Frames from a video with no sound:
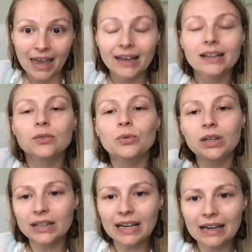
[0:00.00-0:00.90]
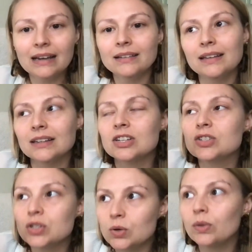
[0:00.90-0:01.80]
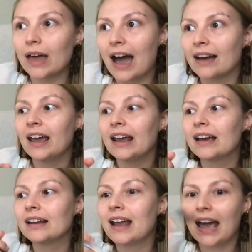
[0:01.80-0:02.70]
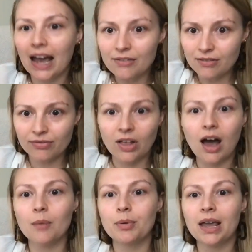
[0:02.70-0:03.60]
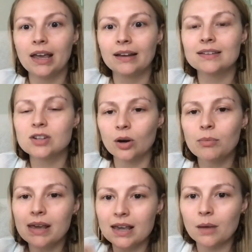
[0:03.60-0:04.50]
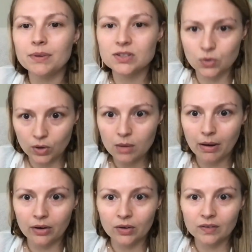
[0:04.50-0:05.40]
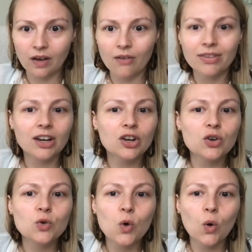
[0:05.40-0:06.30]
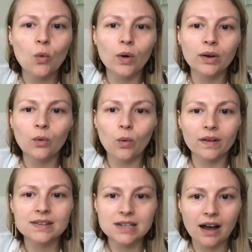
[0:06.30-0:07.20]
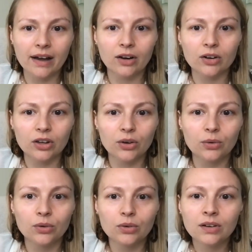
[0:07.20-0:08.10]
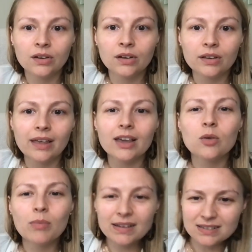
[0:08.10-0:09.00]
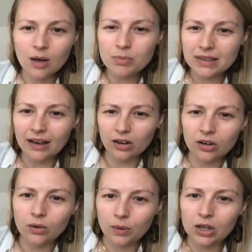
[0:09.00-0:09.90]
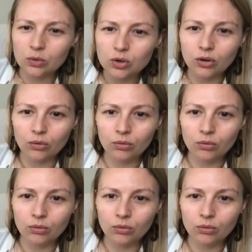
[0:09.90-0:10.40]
And it's really easy to do that and have it flop and start making up a story about yourself that no one wants to hire you, that you must not be that good at what you do,